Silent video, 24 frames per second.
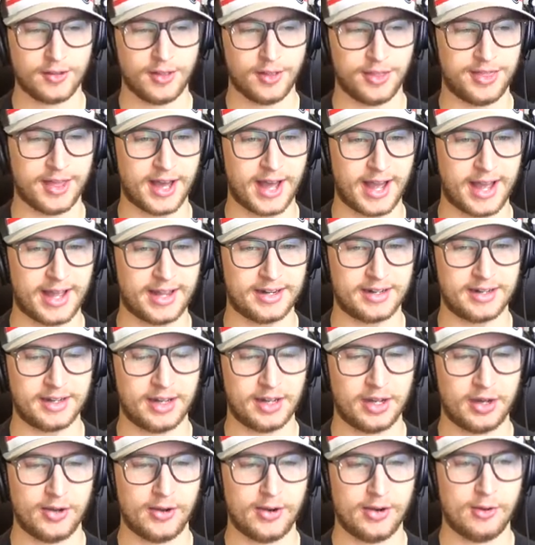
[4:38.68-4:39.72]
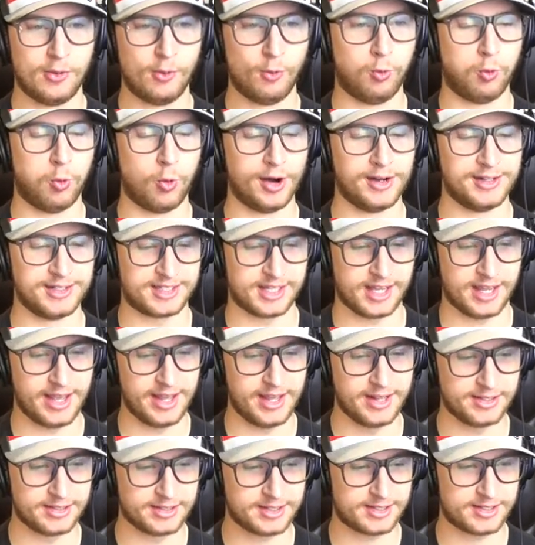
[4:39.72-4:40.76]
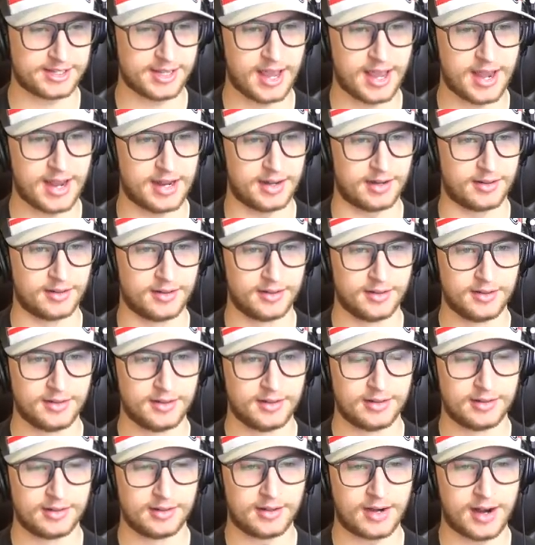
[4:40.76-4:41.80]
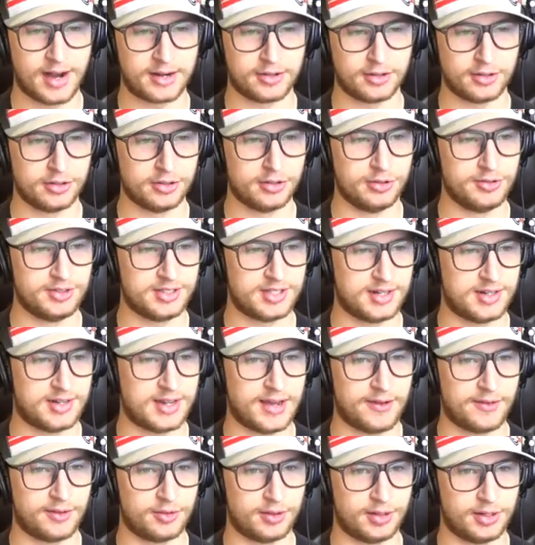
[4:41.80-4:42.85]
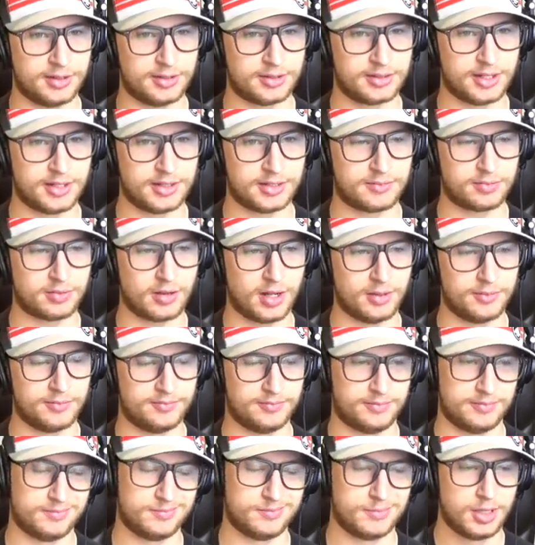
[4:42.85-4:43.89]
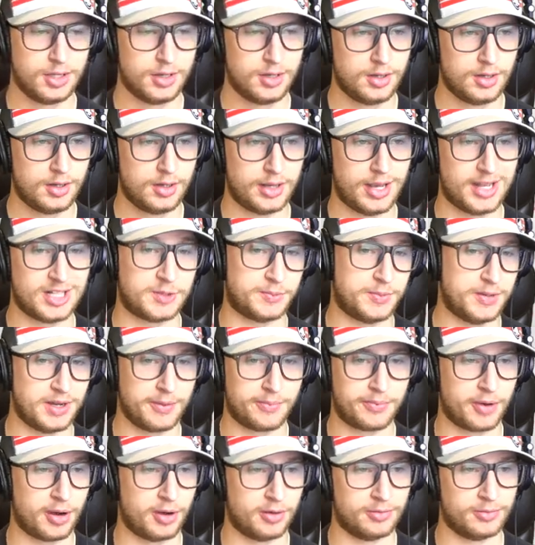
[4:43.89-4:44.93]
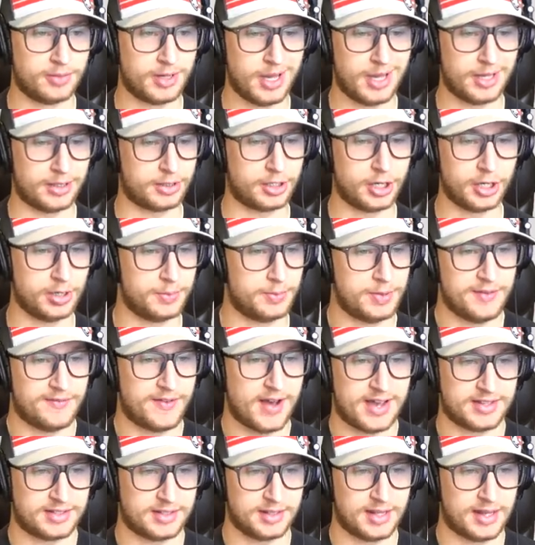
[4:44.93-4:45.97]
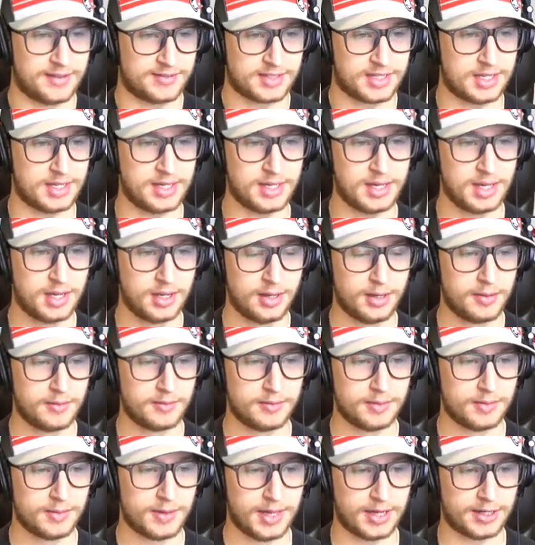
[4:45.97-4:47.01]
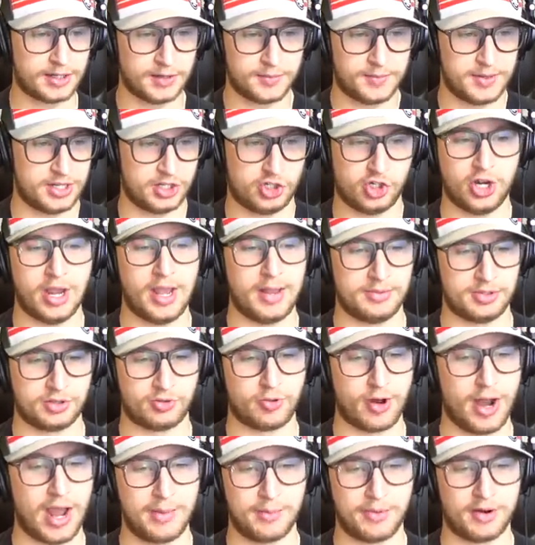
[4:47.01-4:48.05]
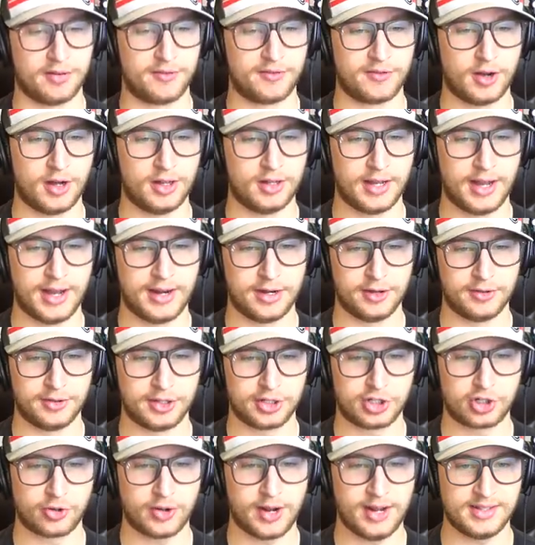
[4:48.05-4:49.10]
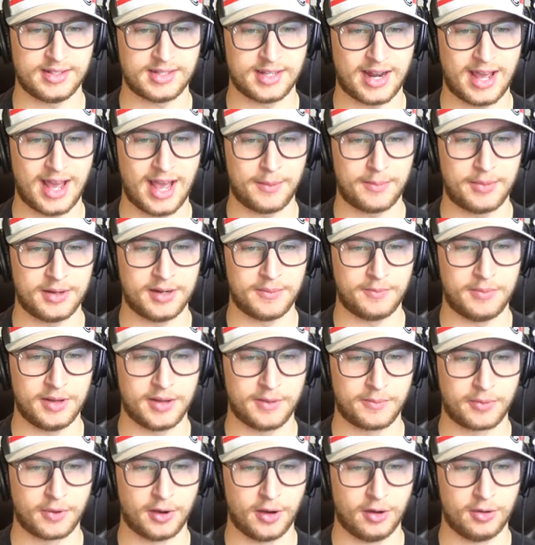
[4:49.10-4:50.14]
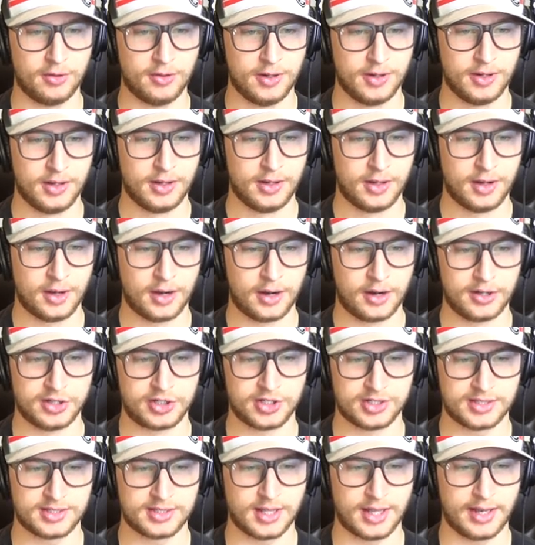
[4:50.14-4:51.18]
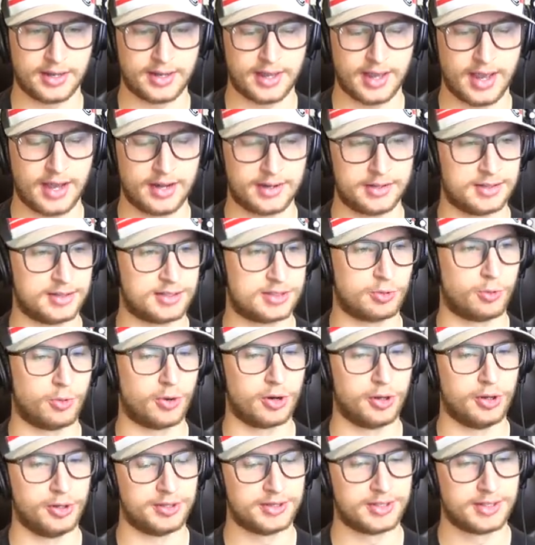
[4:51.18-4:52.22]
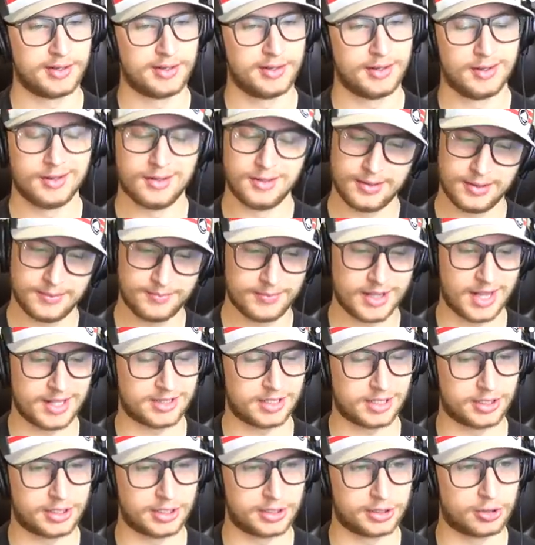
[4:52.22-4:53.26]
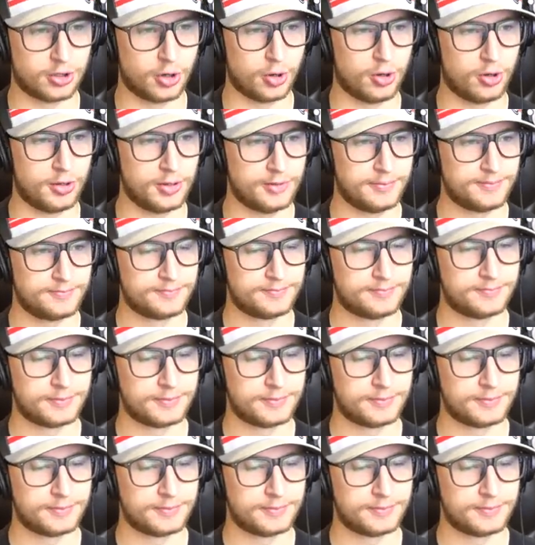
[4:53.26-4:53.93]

That was insane. I don't know who's in net. Well, it's probably, it's Biapro. It could be Vasilevsky. It could be James Reimer, for all I know. The trades that happen in Biapro are just, like, out of this world. That's a good goal,